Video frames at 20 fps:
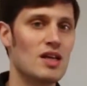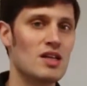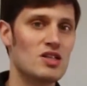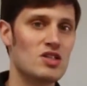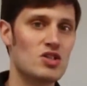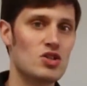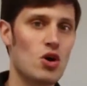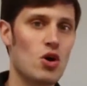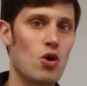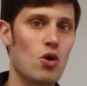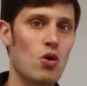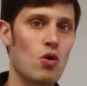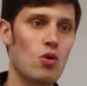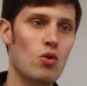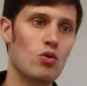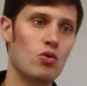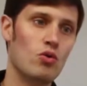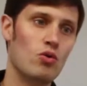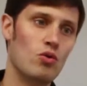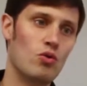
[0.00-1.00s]

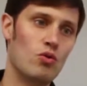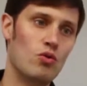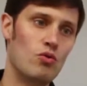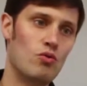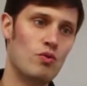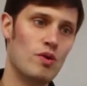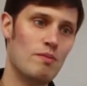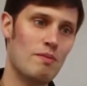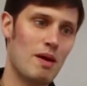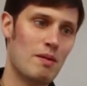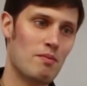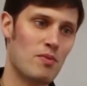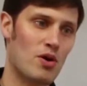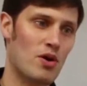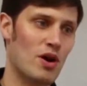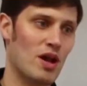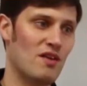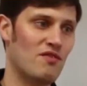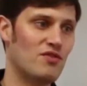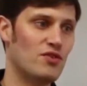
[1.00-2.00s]
So
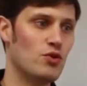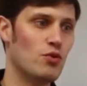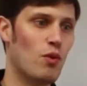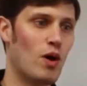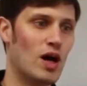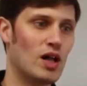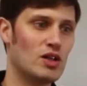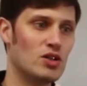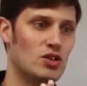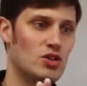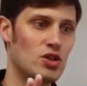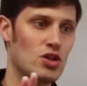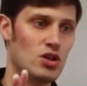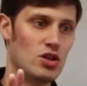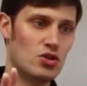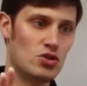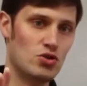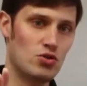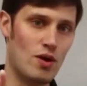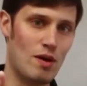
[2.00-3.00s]
remember, if you want
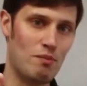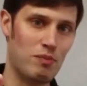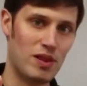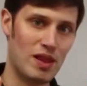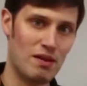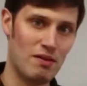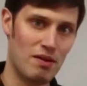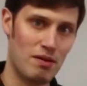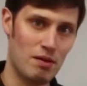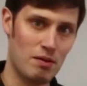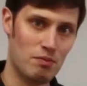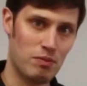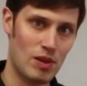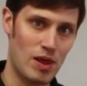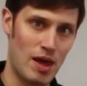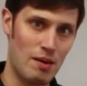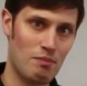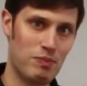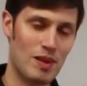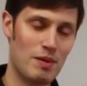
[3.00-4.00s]
to
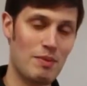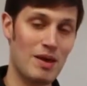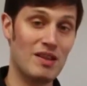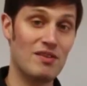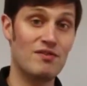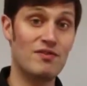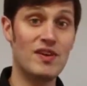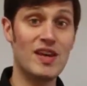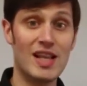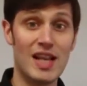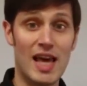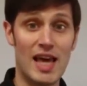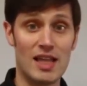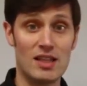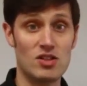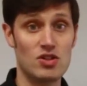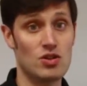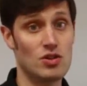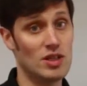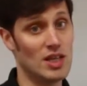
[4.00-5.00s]
implement
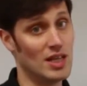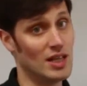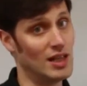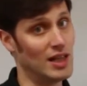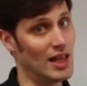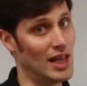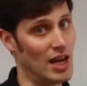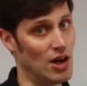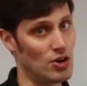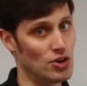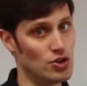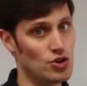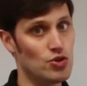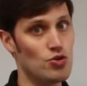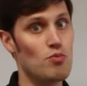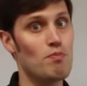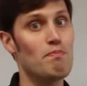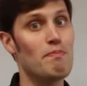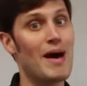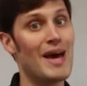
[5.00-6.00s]
VLANs, you need layer
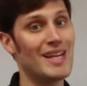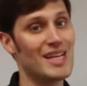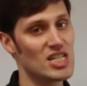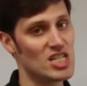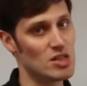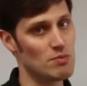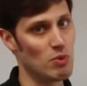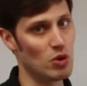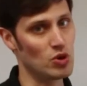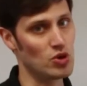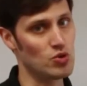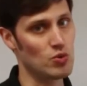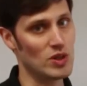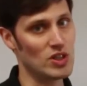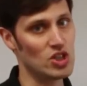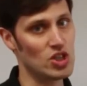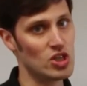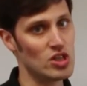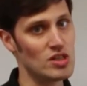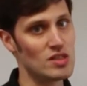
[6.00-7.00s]
2 manageable
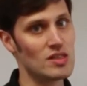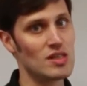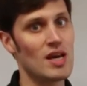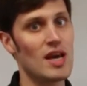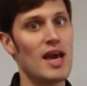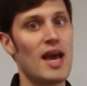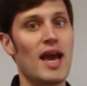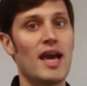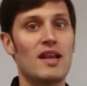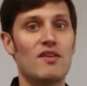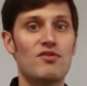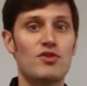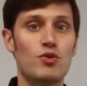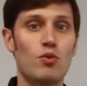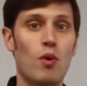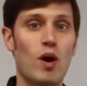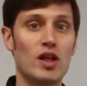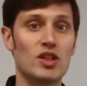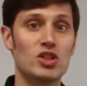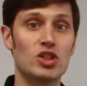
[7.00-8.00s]
switches, and if you
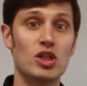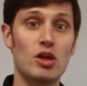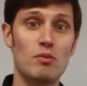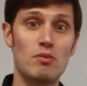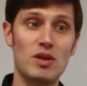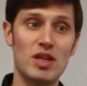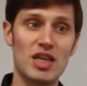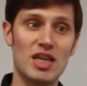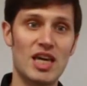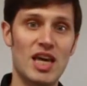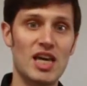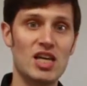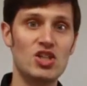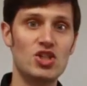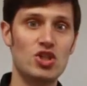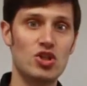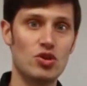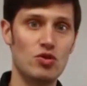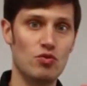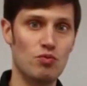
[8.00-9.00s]
want
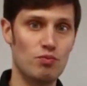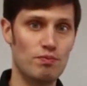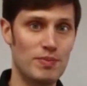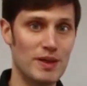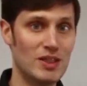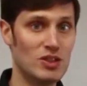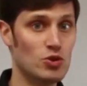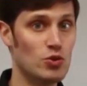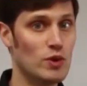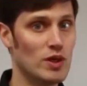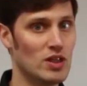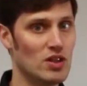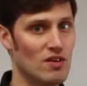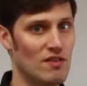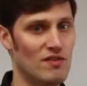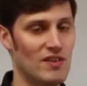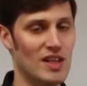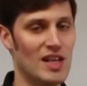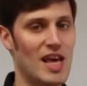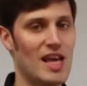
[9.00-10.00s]
communication between the
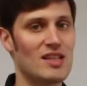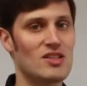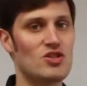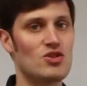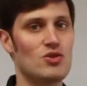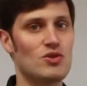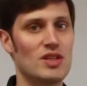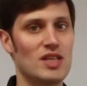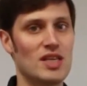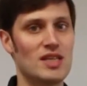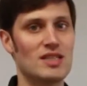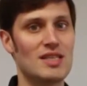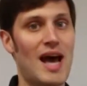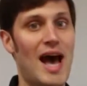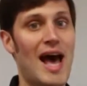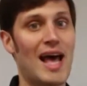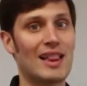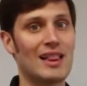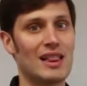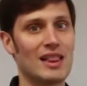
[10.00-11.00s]
VLANs, you need
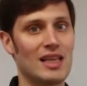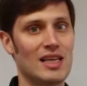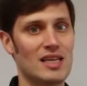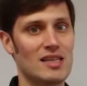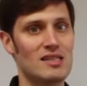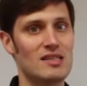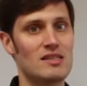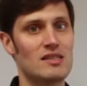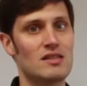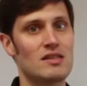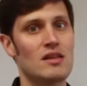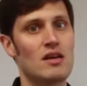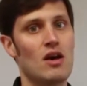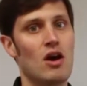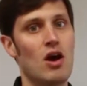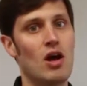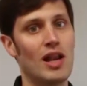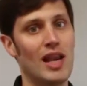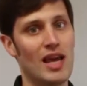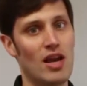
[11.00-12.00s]
at least
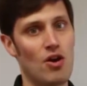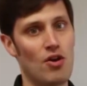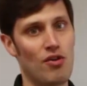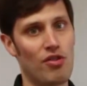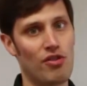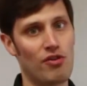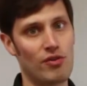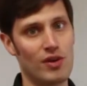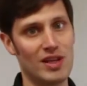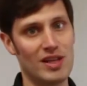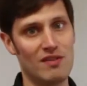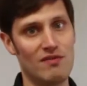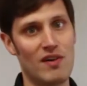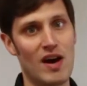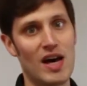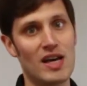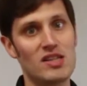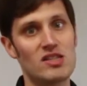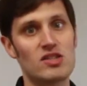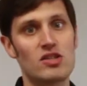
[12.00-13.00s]
a layer 3
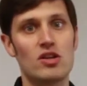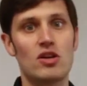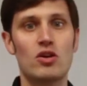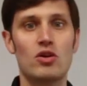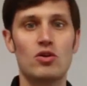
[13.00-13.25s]
device,